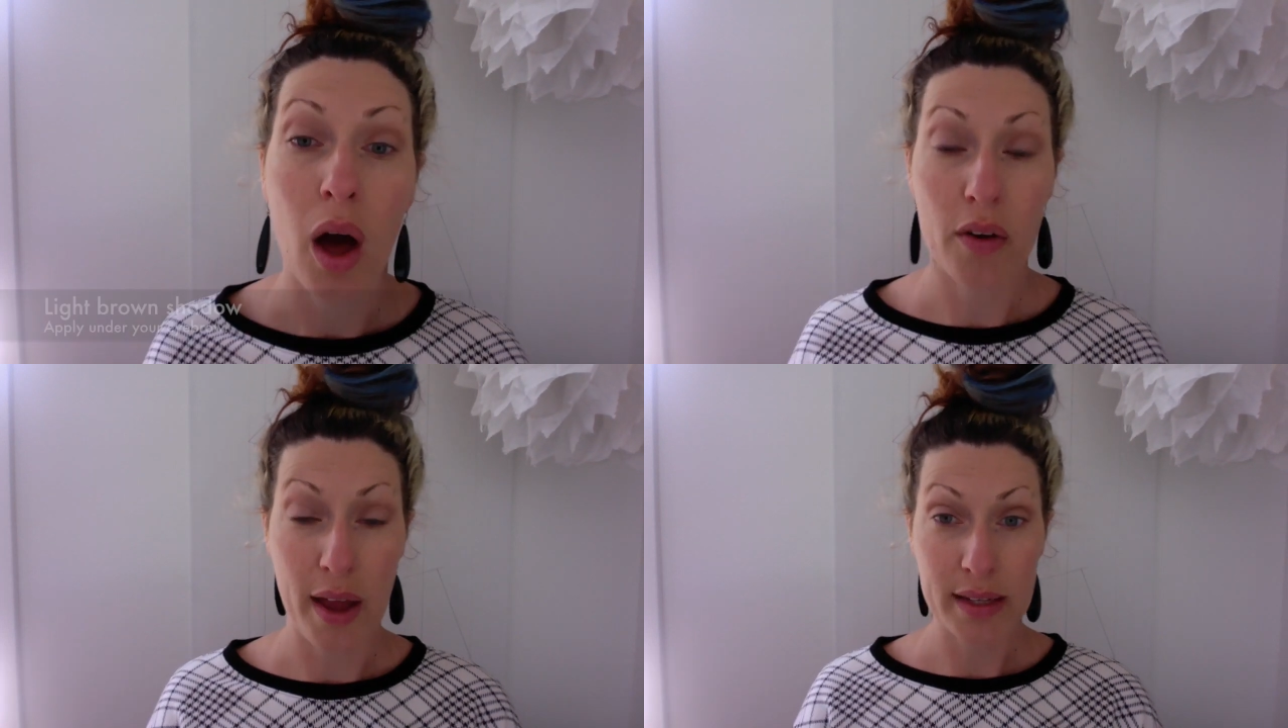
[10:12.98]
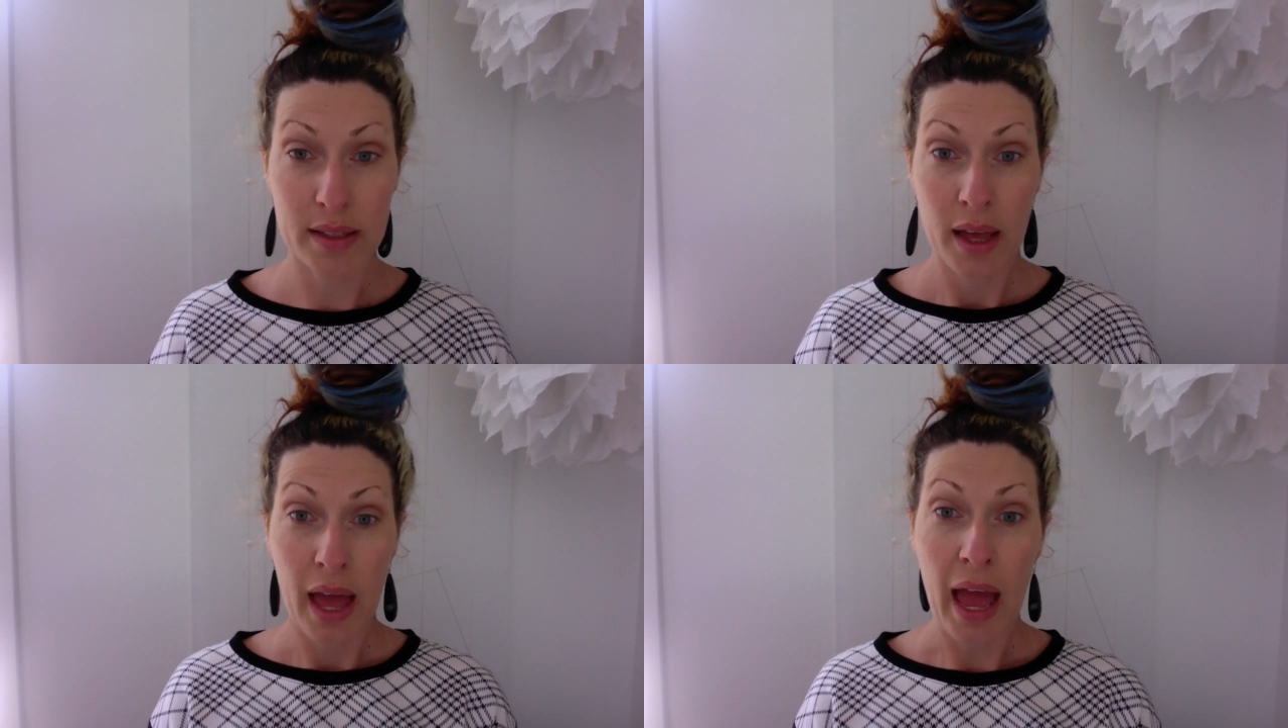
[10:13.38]
All right,
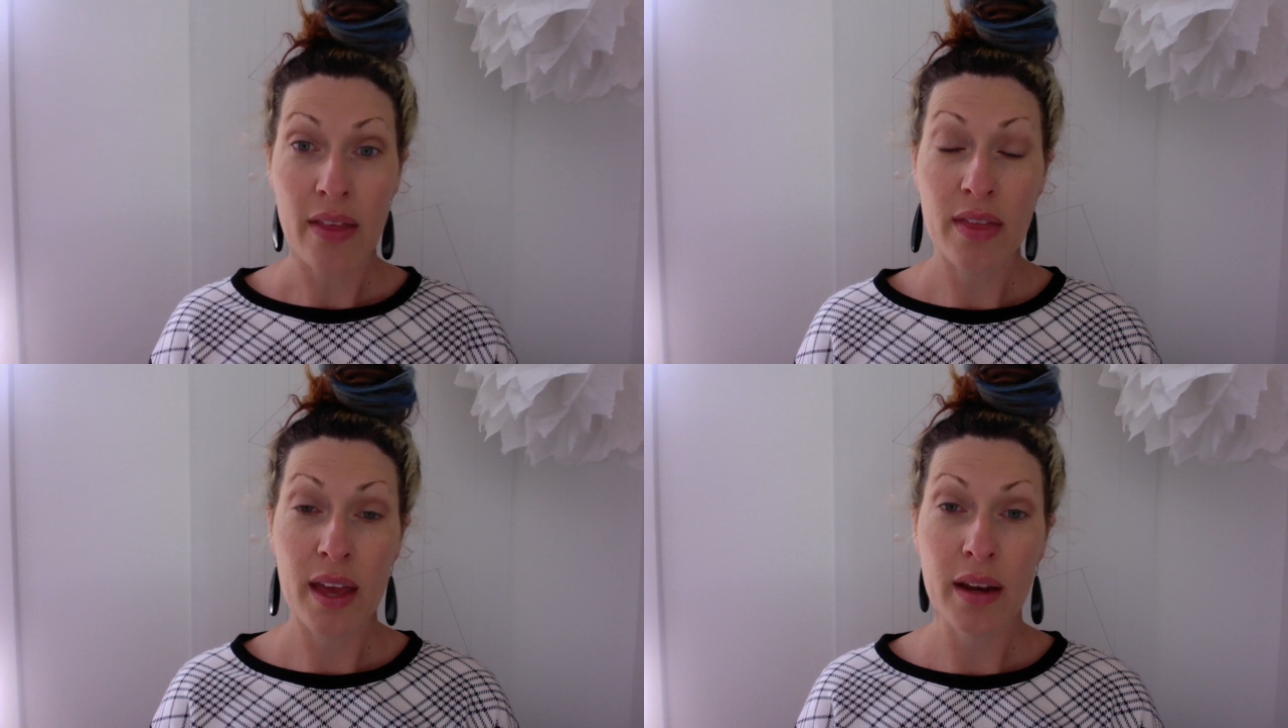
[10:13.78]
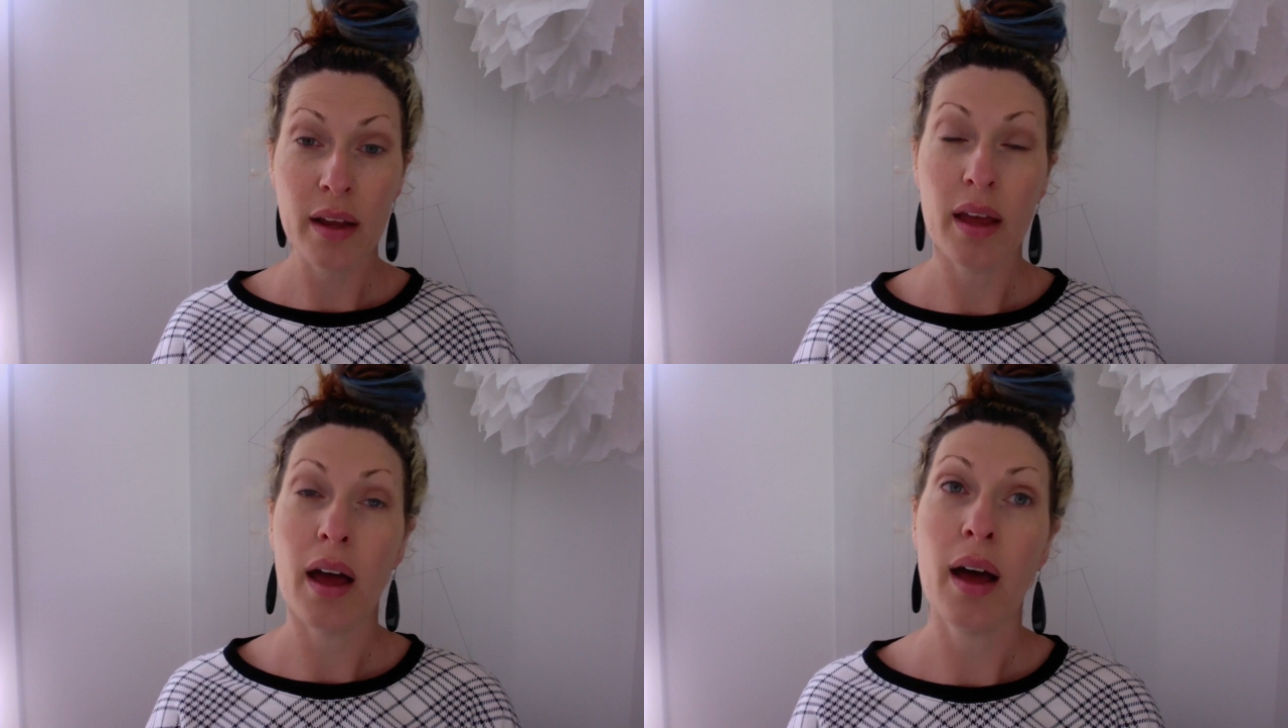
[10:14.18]
and
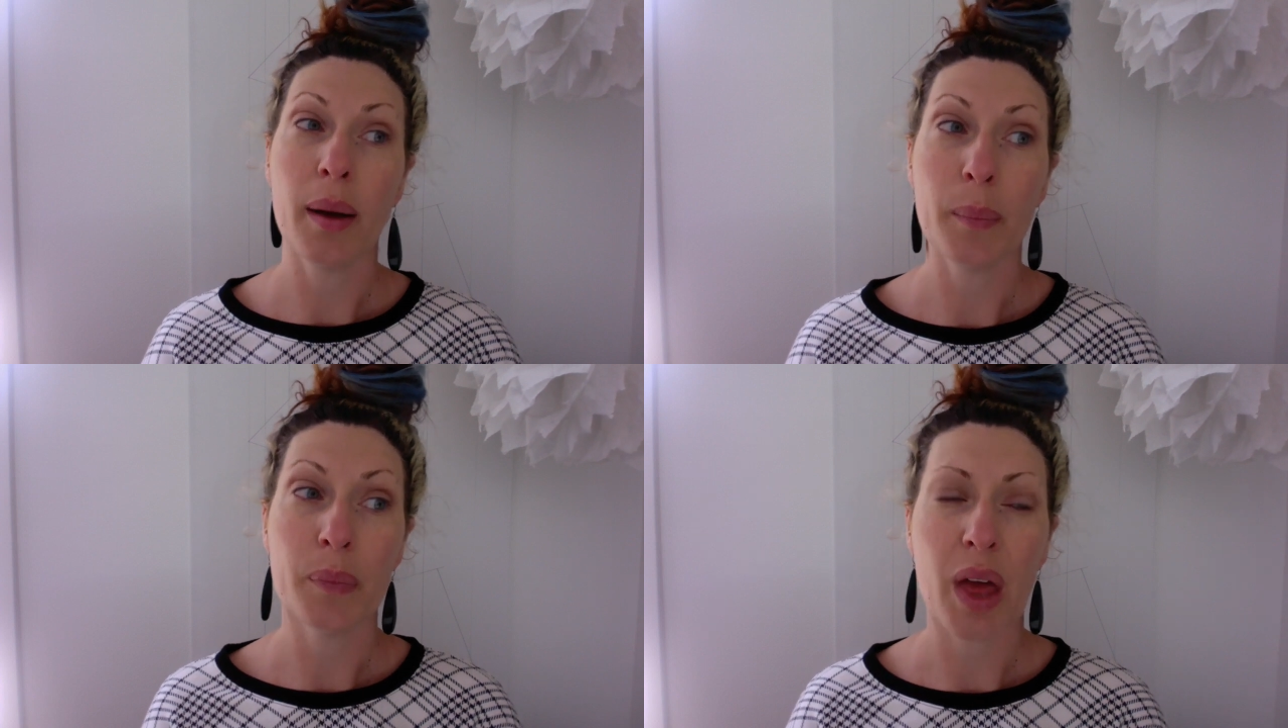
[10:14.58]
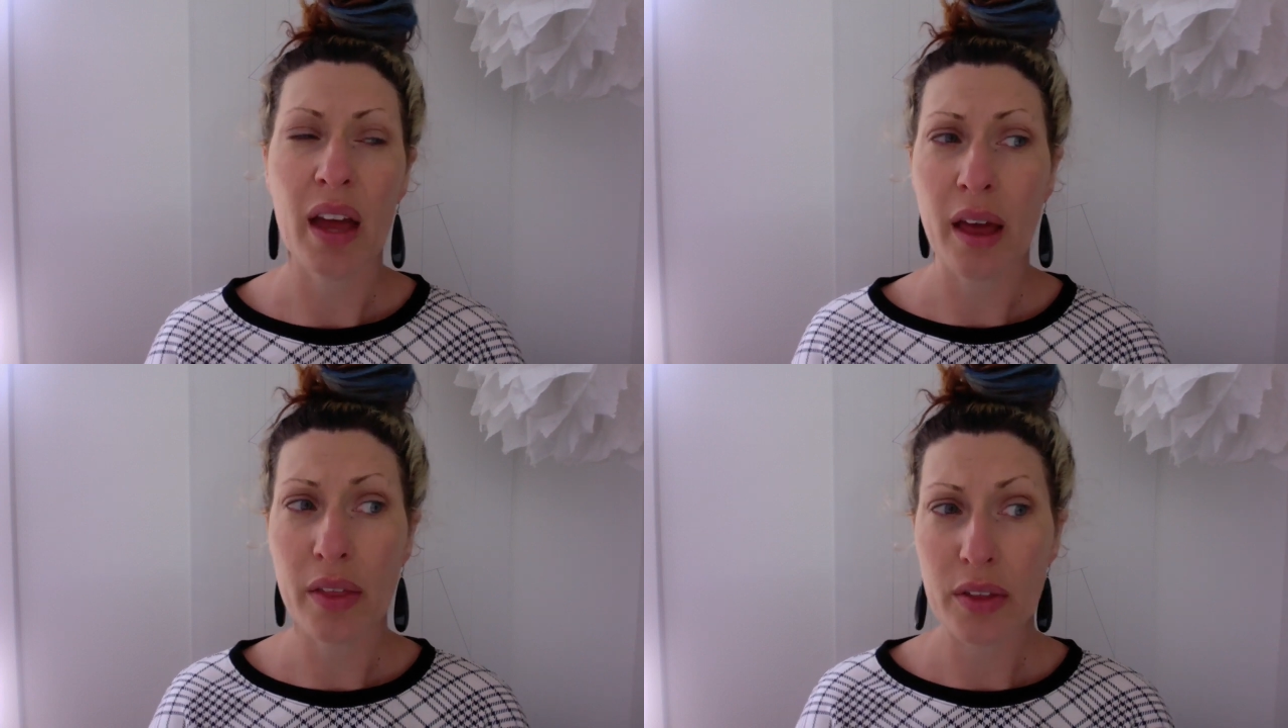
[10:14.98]
then
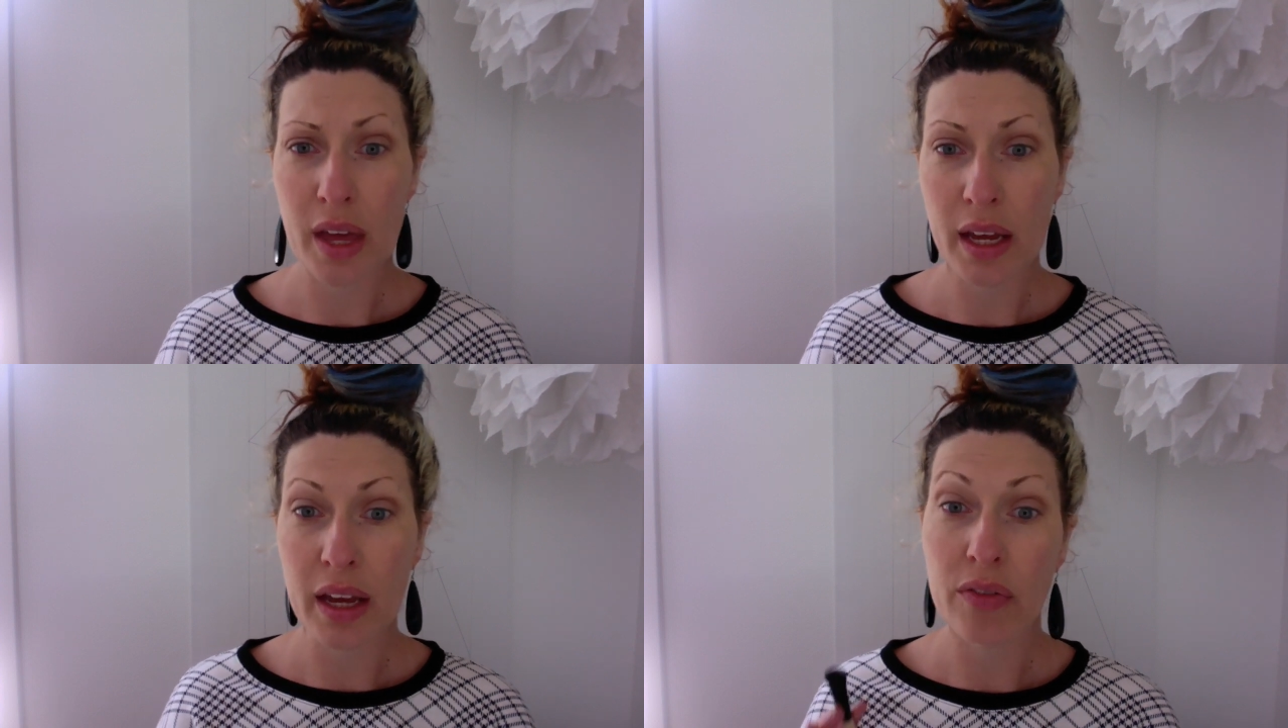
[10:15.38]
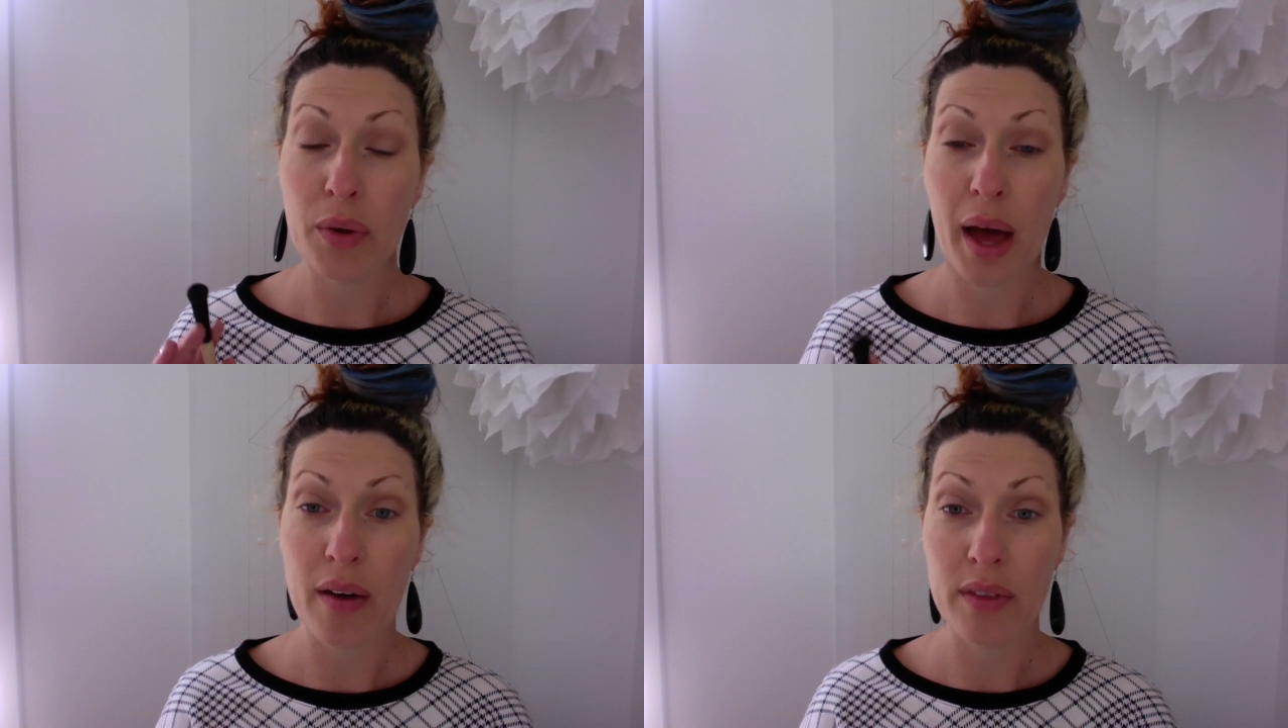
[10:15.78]
another thing, if
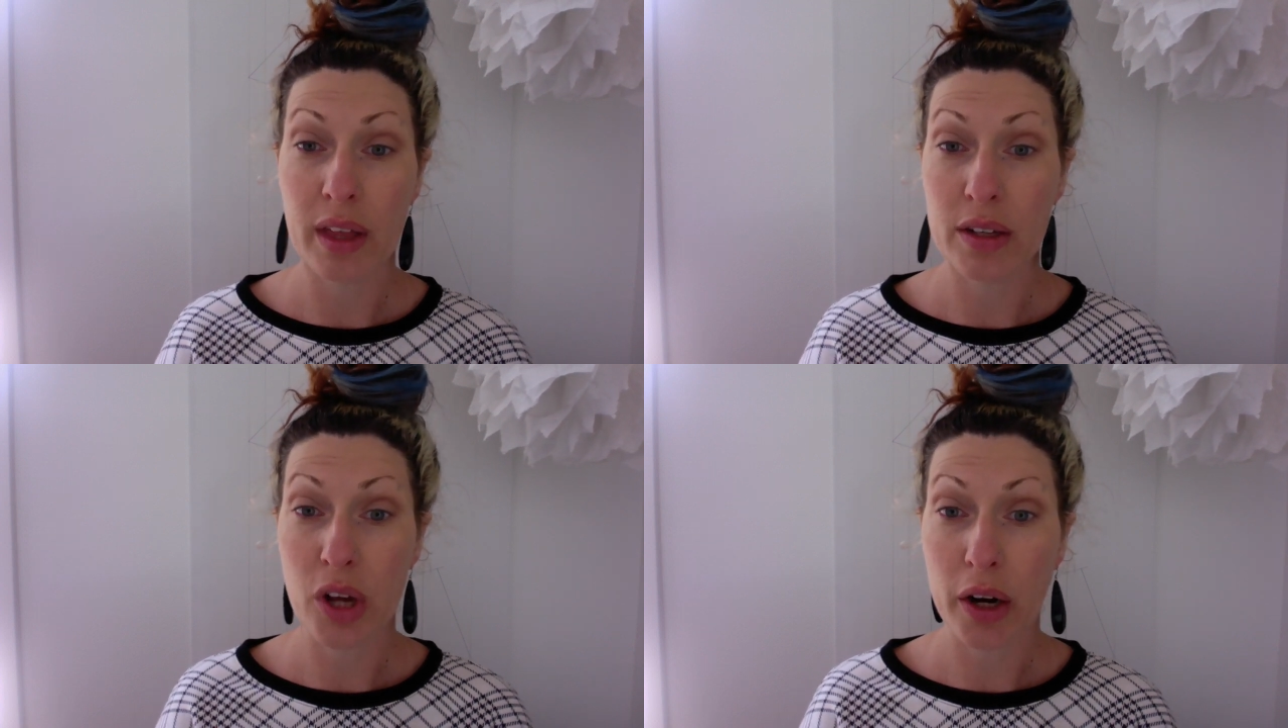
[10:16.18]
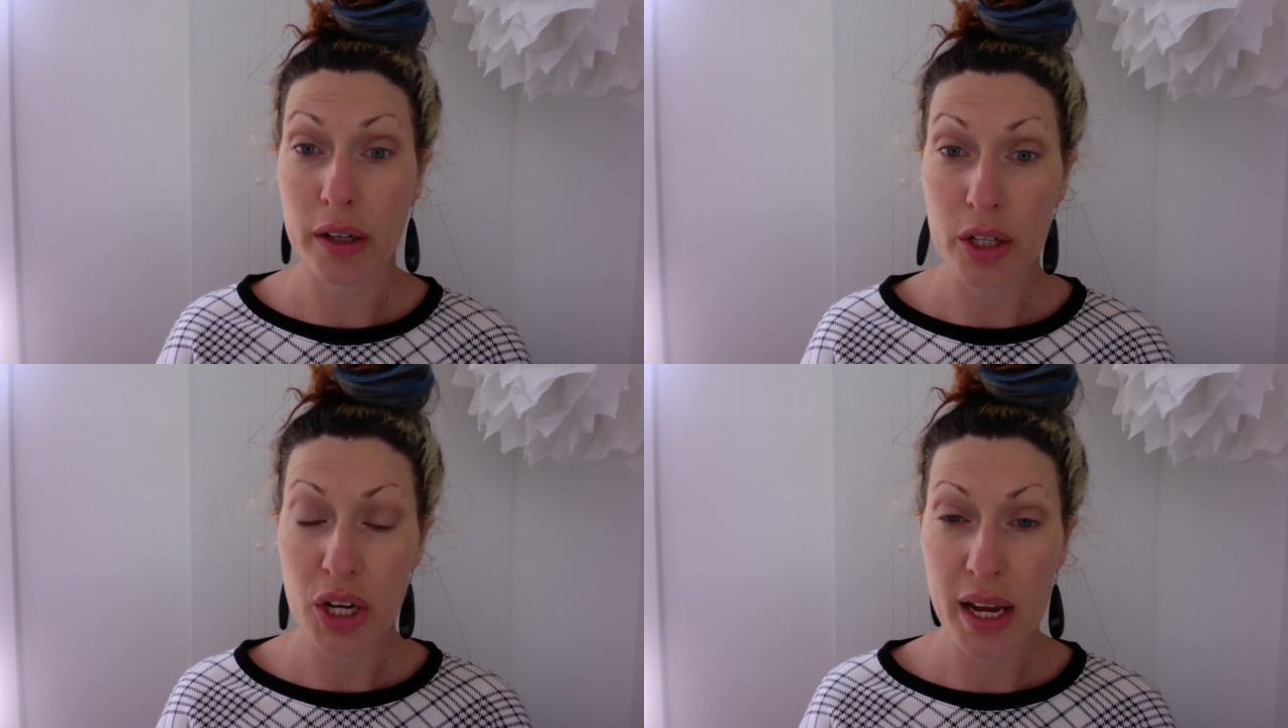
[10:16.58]
you have the
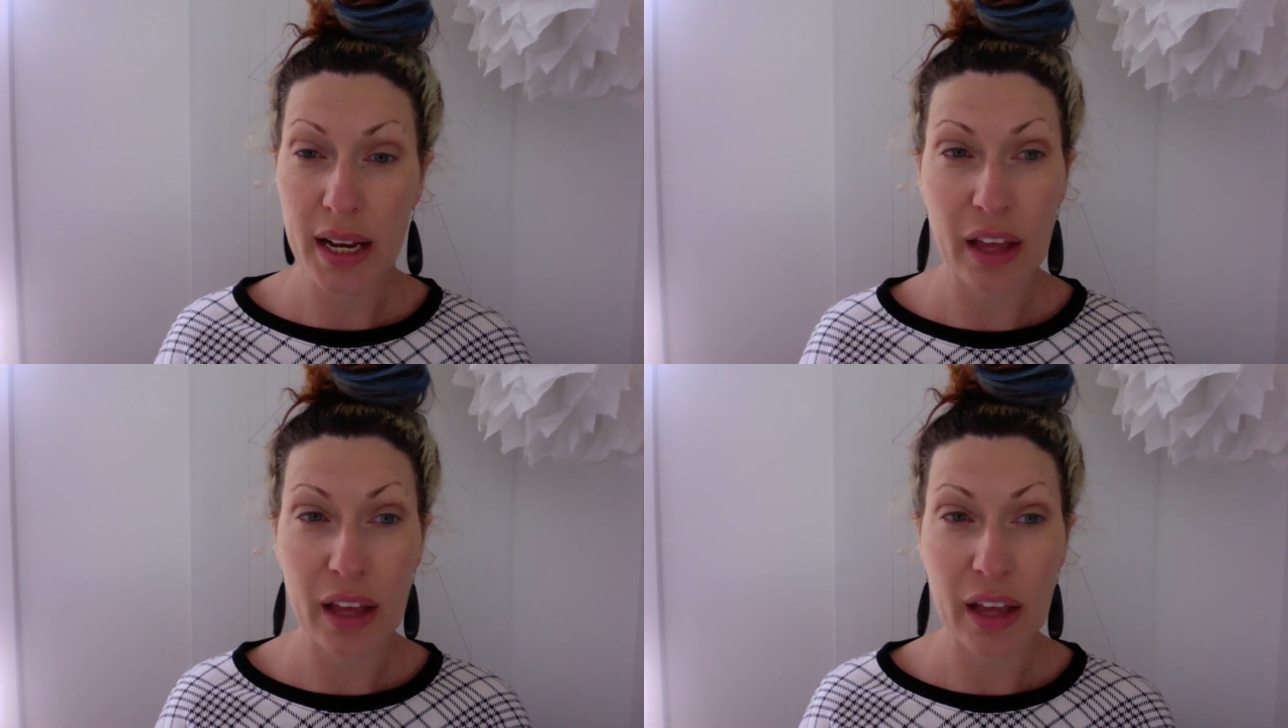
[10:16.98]
darker shade,